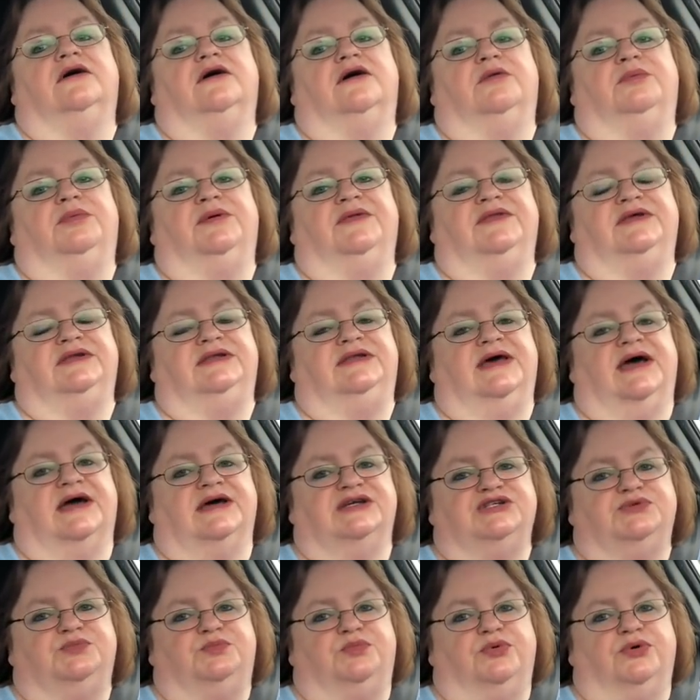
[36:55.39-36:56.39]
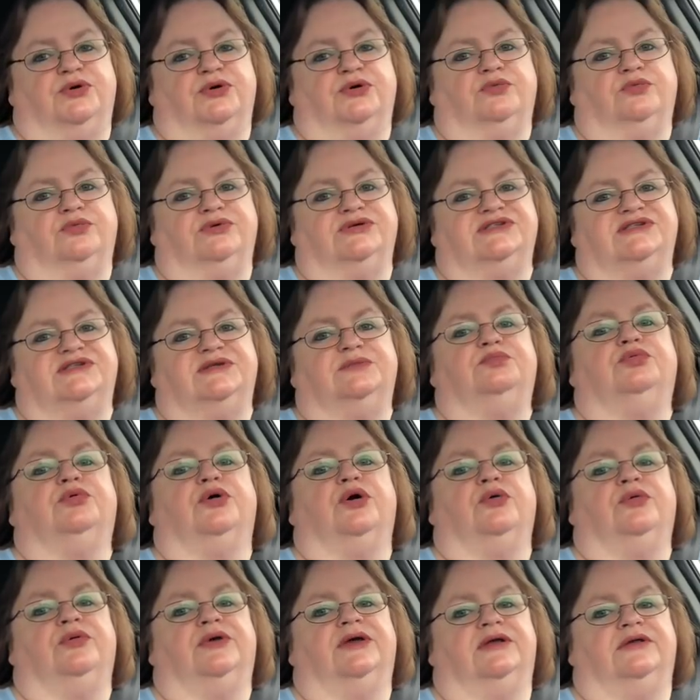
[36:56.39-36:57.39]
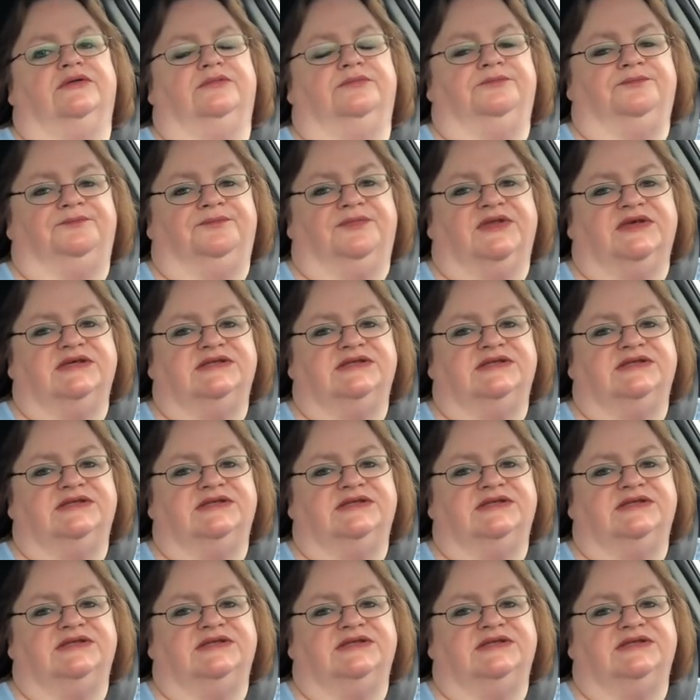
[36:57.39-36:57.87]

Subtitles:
up on the dashboard was the broken